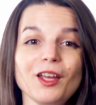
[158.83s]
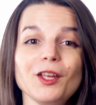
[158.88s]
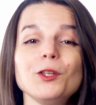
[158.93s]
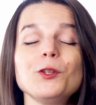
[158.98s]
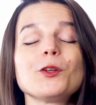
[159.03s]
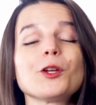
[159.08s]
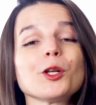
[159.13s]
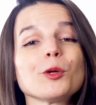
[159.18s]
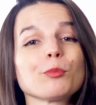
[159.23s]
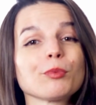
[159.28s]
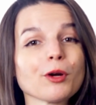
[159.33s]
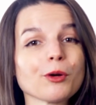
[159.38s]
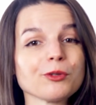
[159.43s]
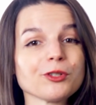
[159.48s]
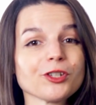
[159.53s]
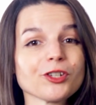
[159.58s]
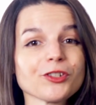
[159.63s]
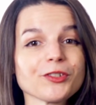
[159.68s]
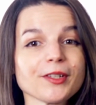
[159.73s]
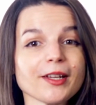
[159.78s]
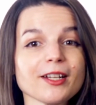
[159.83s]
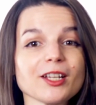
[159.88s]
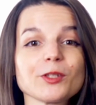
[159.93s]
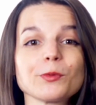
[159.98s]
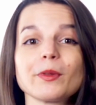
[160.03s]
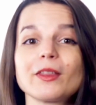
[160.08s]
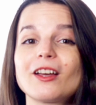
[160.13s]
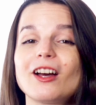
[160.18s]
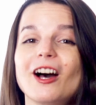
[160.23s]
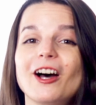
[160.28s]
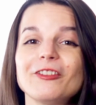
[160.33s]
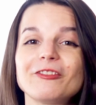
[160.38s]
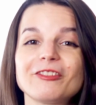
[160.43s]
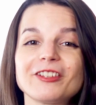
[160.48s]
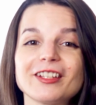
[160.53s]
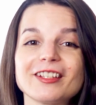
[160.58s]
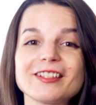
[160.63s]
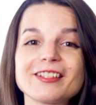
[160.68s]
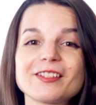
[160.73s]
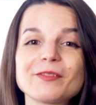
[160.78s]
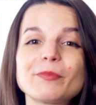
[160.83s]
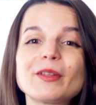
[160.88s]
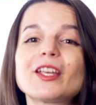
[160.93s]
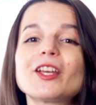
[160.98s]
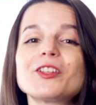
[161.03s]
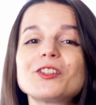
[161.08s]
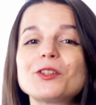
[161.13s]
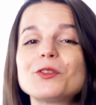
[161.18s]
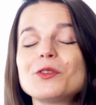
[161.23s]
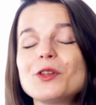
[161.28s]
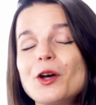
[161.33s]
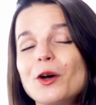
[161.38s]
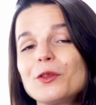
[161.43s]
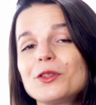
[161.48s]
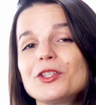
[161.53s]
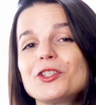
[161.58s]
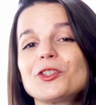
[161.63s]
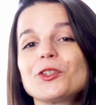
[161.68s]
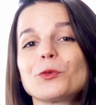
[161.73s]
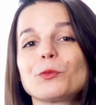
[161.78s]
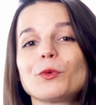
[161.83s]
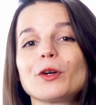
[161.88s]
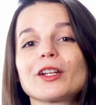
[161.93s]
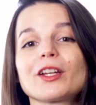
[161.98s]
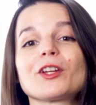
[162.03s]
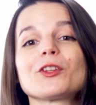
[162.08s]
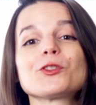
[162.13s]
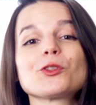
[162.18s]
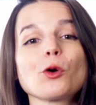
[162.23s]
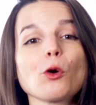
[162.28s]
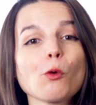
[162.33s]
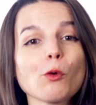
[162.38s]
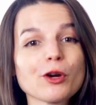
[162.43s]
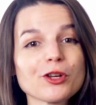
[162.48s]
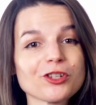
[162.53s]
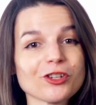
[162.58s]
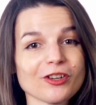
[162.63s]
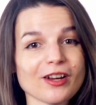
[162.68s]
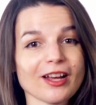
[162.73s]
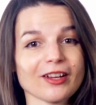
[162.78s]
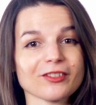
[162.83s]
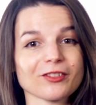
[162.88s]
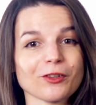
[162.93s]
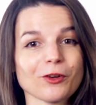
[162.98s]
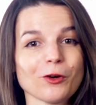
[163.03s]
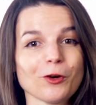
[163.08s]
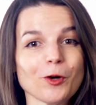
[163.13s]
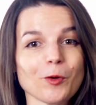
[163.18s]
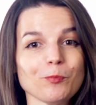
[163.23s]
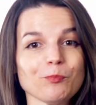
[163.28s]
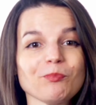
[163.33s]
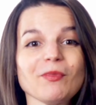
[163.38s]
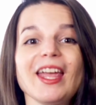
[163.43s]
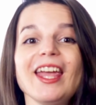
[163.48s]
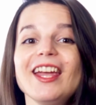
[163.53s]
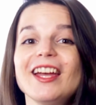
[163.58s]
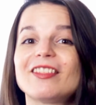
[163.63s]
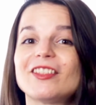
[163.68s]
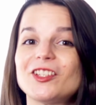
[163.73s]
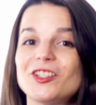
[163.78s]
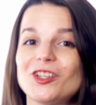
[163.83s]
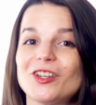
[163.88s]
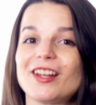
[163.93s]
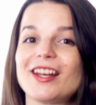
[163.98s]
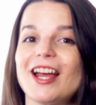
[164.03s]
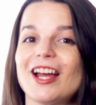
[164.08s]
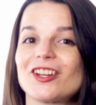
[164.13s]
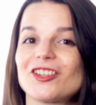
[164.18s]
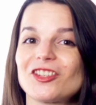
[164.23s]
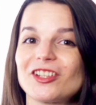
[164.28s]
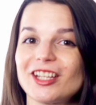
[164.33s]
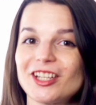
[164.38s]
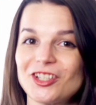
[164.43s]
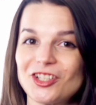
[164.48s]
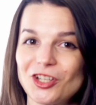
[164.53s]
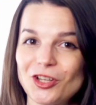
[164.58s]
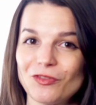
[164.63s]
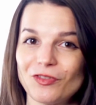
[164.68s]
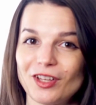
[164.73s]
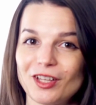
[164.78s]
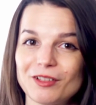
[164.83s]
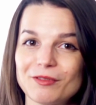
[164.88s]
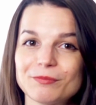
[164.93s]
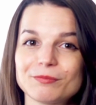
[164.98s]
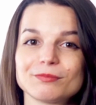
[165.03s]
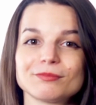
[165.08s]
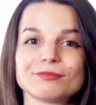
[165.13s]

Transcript: You can approach your studies with confidence because you know that you're working towards your next goal and that you can actually achieve it.